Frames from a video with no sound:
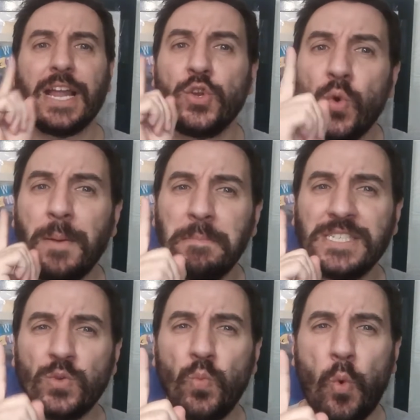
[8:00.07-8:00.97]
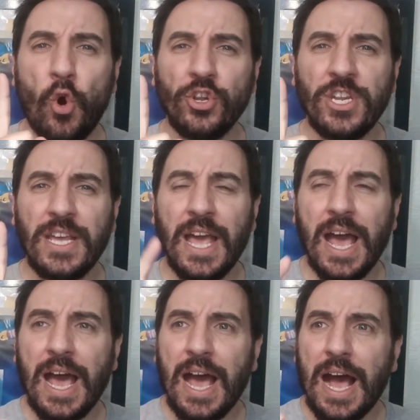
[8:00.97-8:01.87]
know I'm missing one.
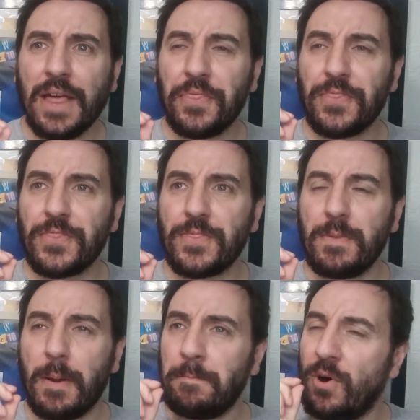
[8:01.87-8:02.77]
I'm